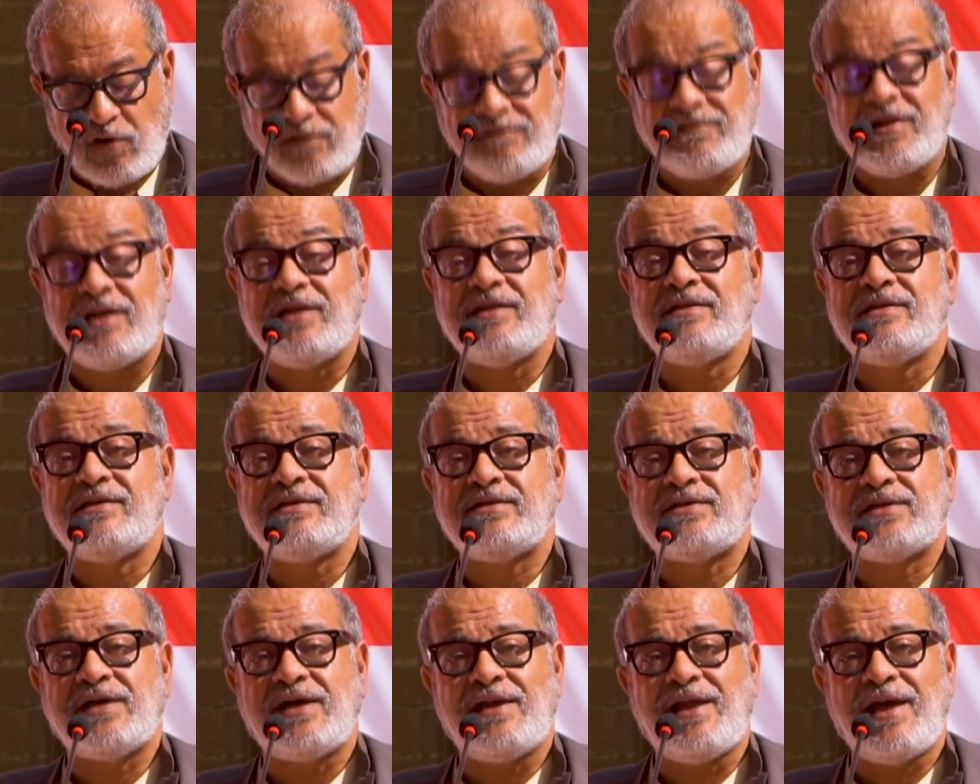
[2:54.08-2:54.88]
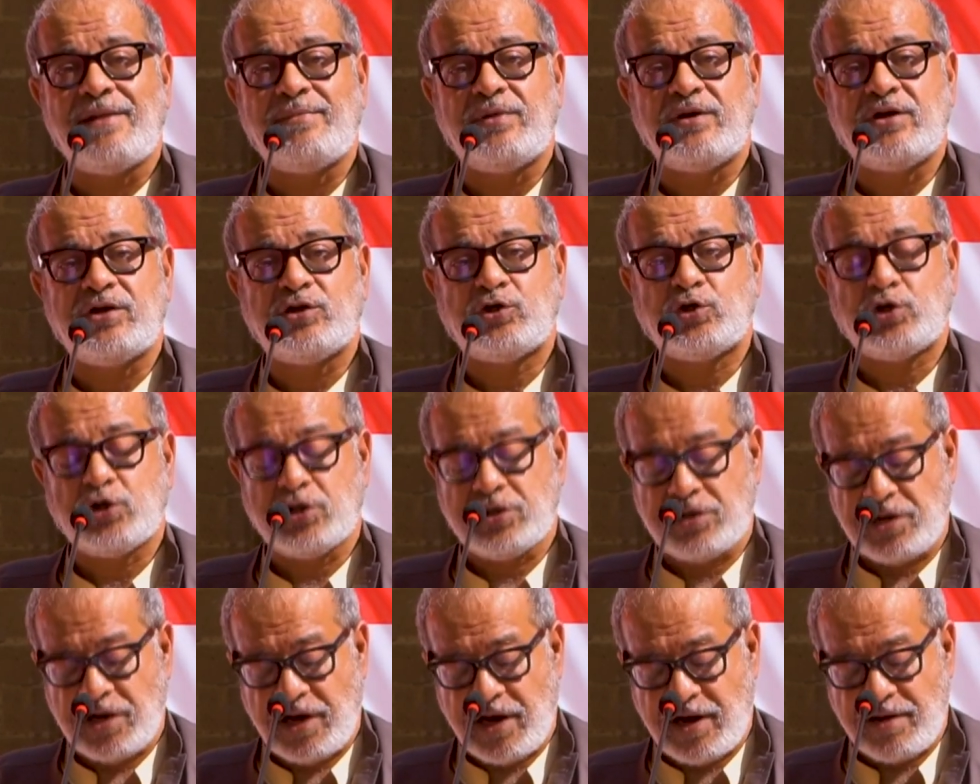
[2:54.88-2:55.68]
in this
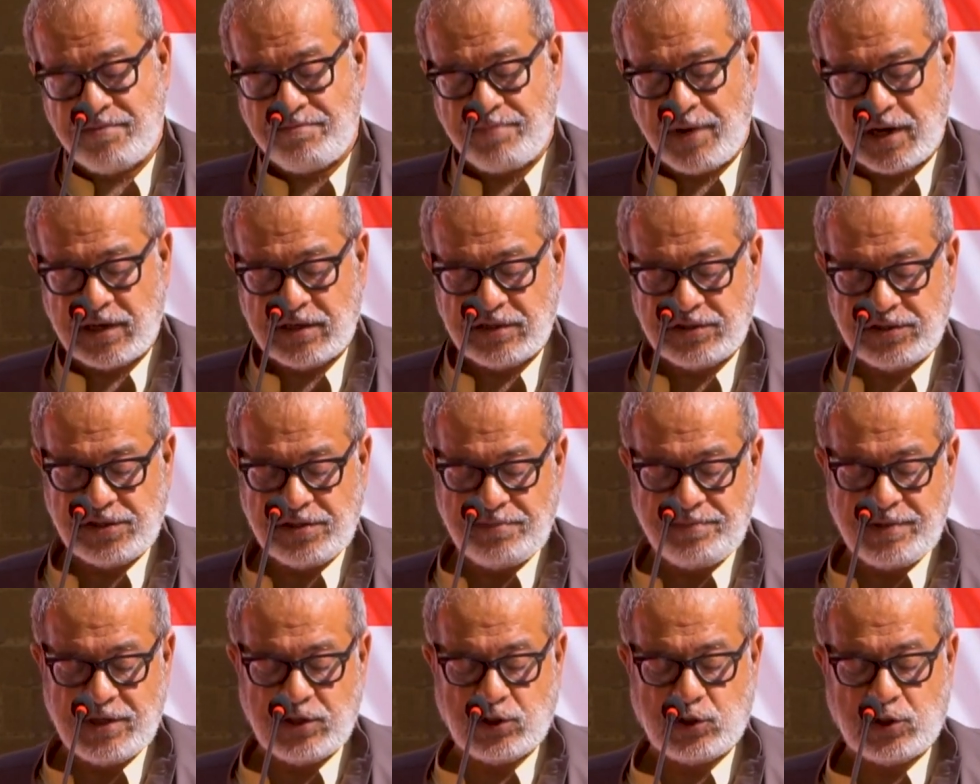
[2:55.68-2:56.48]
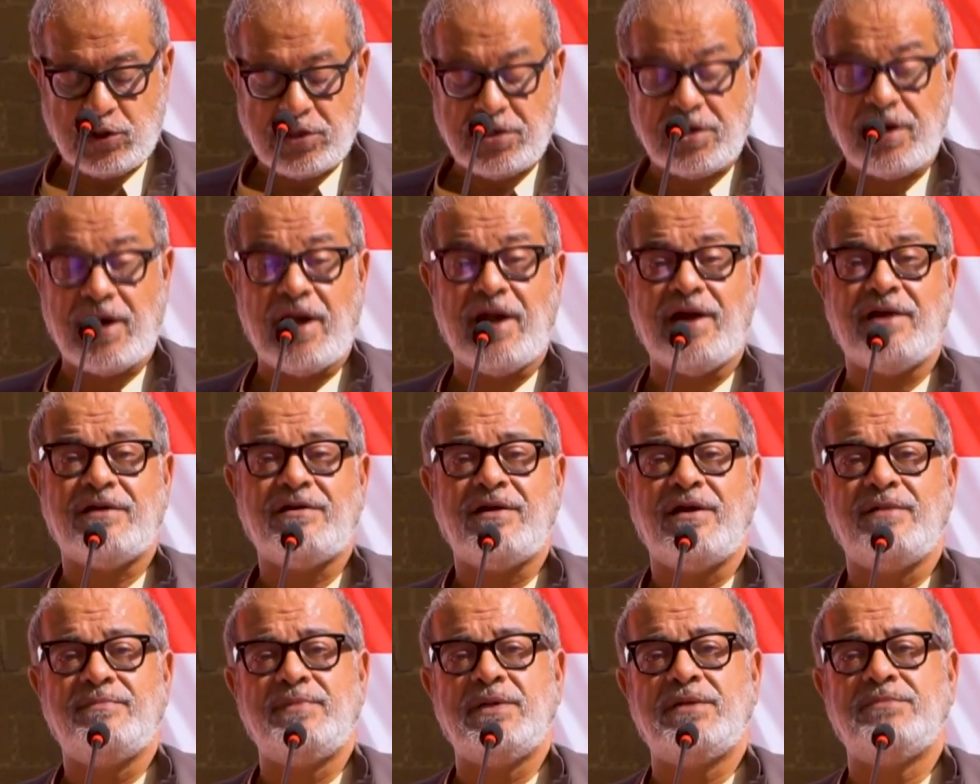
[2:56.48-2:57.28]
collaboration and participation at
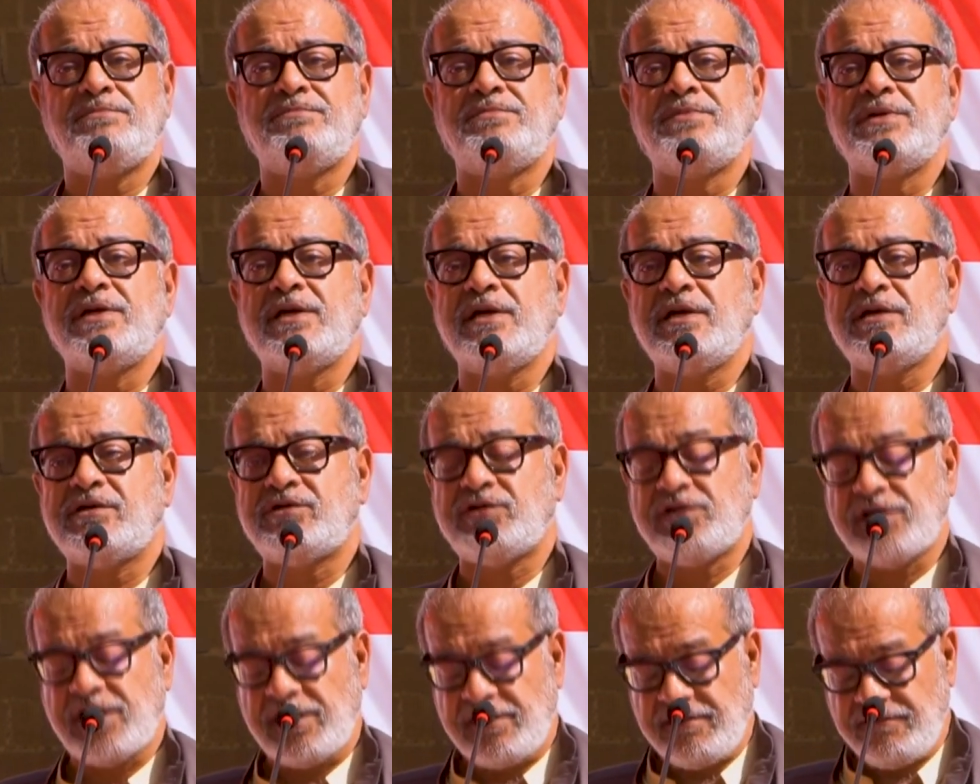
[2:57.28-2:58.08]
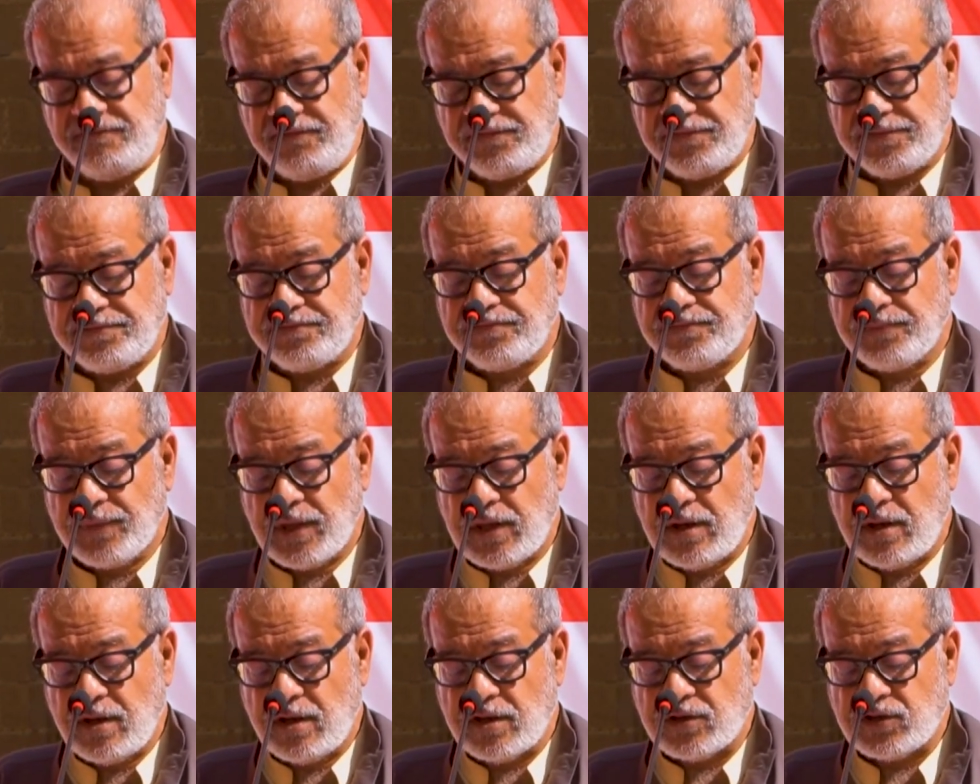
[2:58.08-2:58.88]
Habib itself,
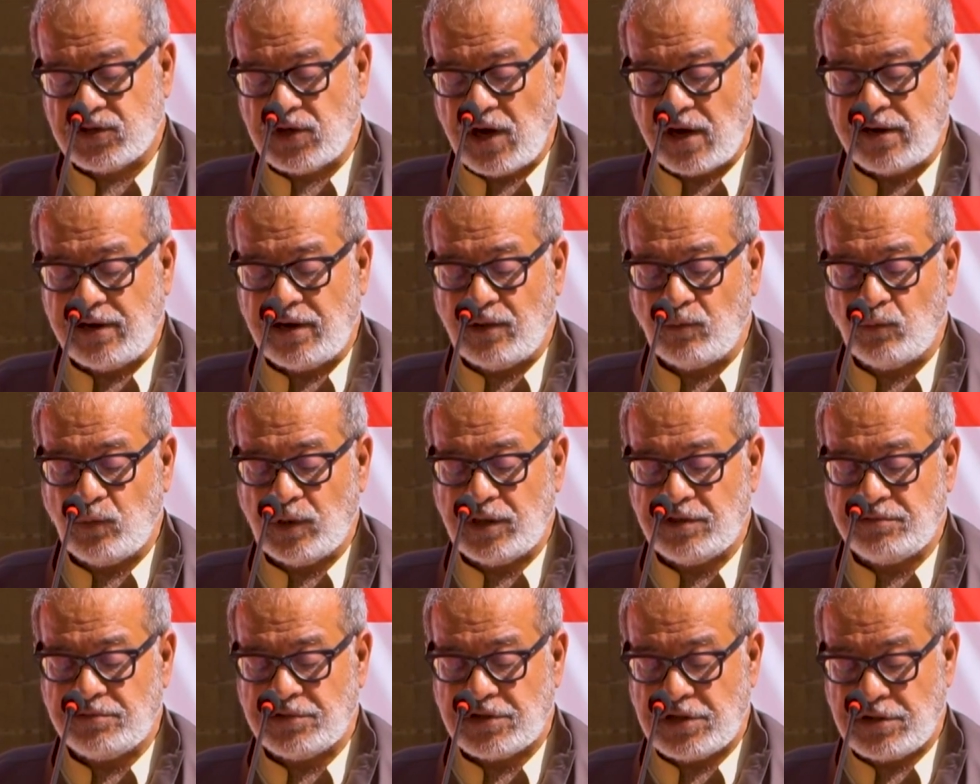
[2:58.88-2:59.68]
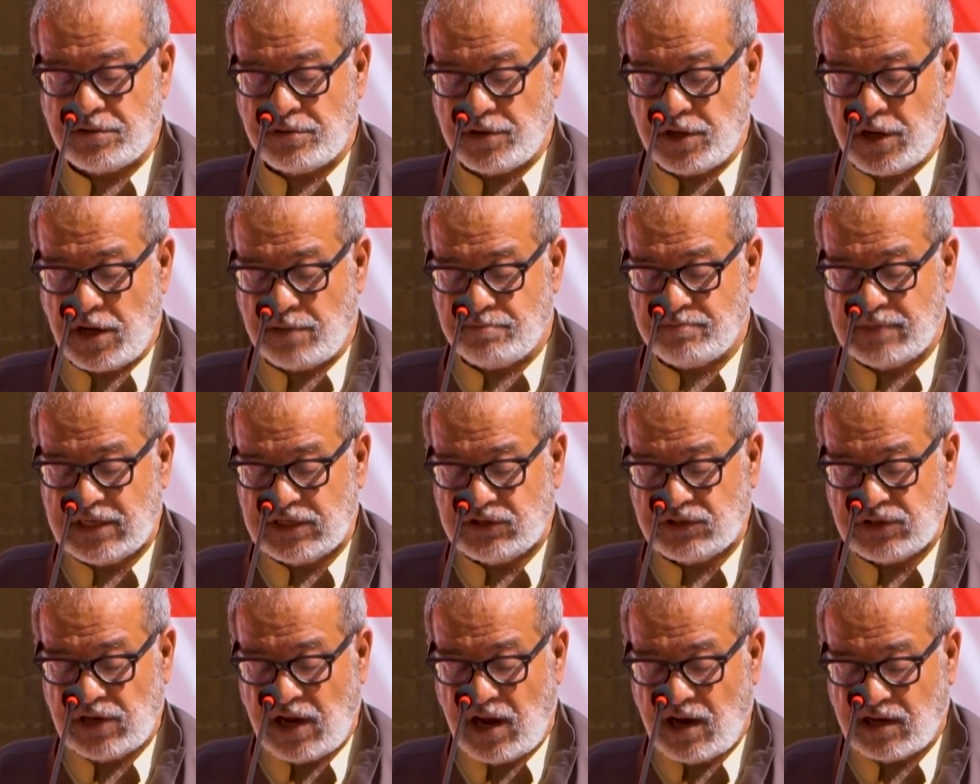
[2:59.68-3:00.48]
starting with
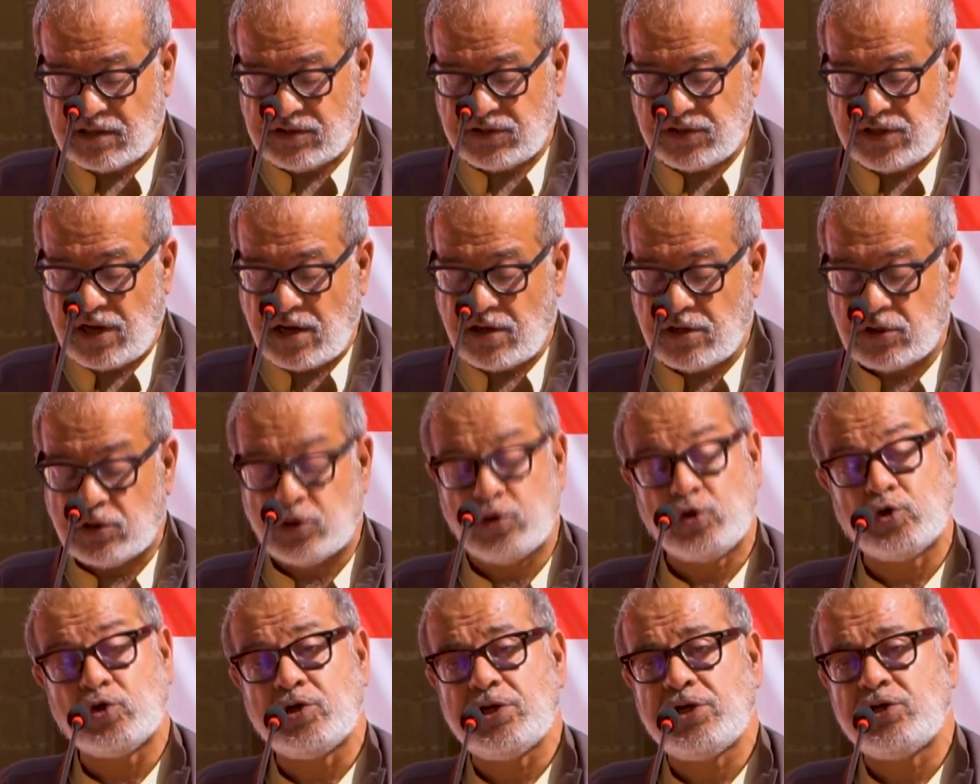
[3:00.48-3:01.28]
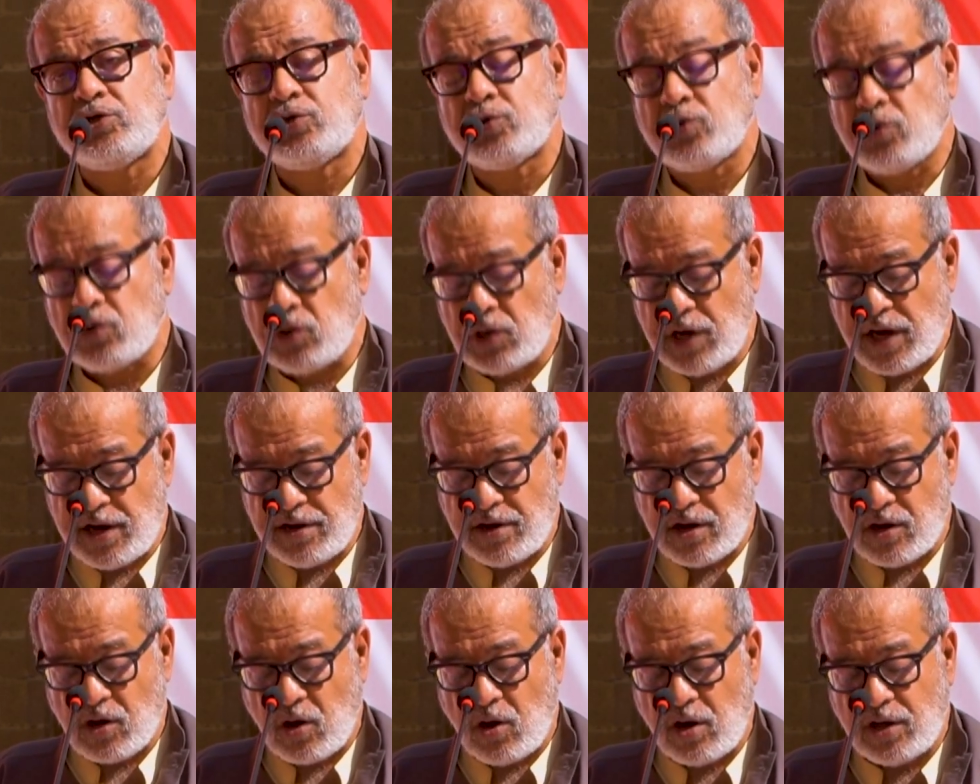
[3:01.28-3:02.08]
Ms. Aksa Junejo and
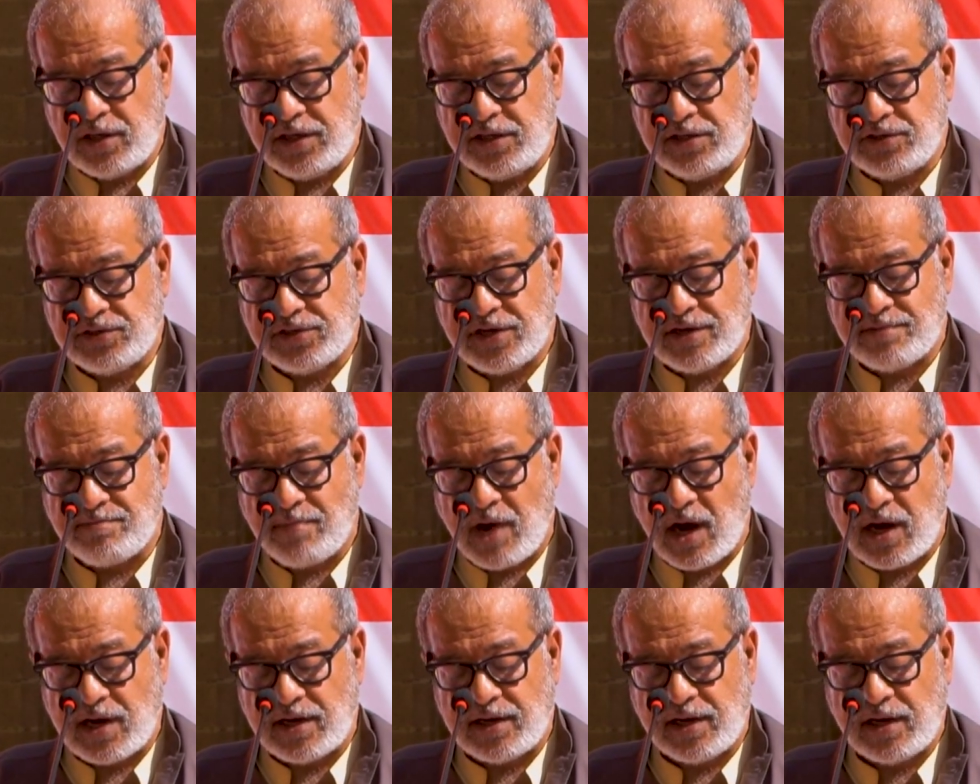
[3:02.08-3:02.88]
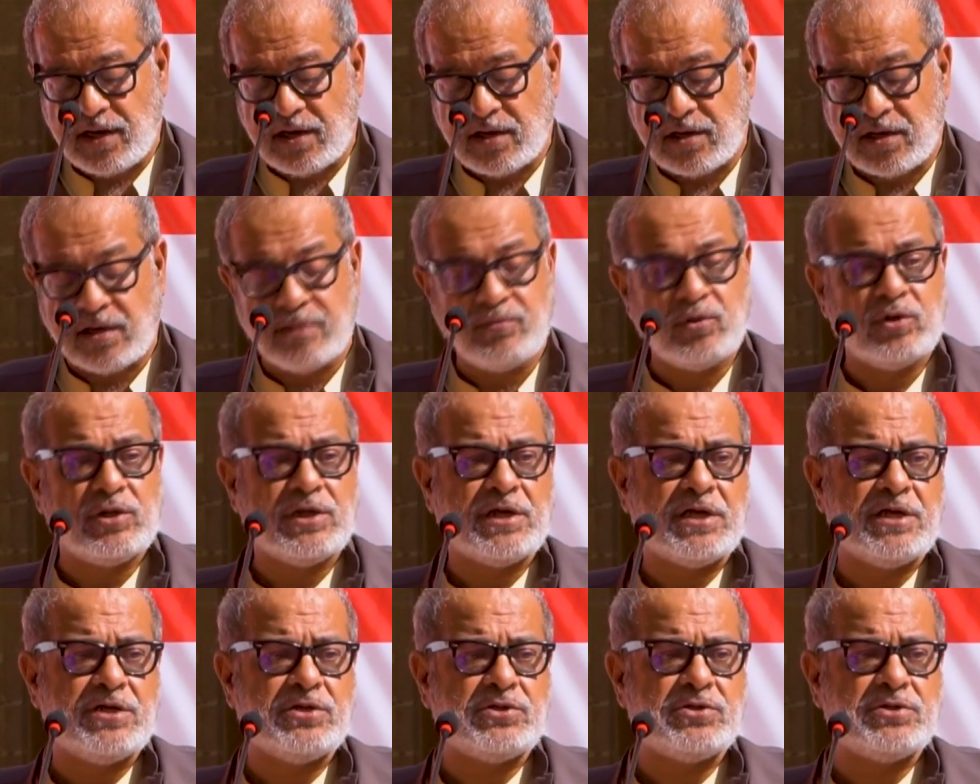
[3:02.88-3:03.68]
her colleagues at Marketing and
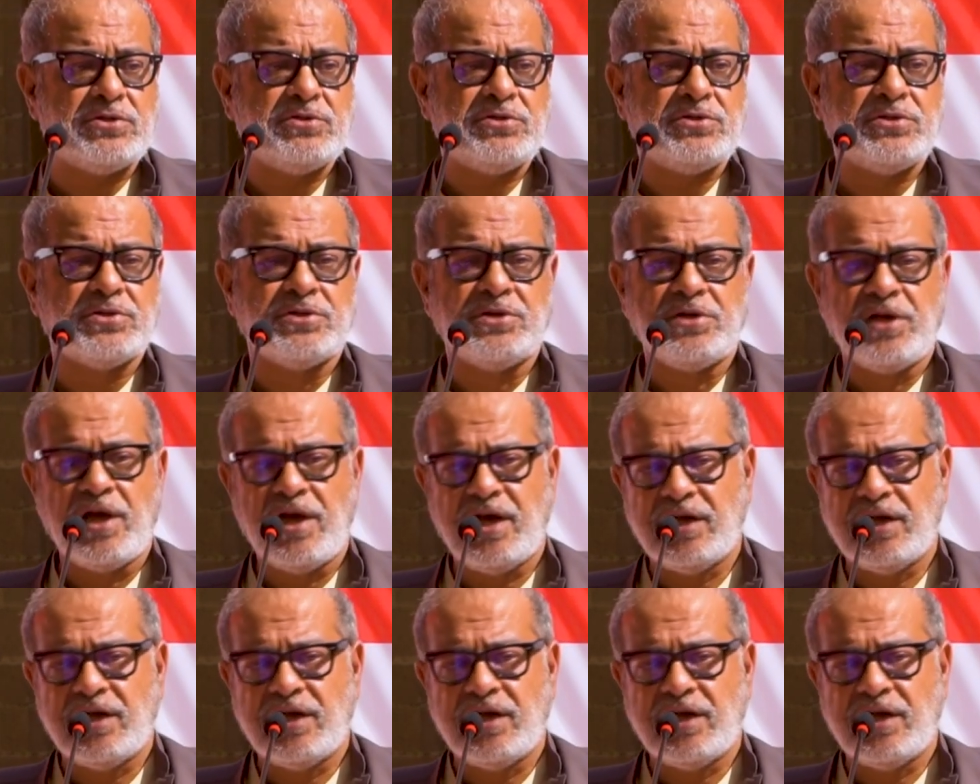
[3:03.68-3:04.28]
Communications, as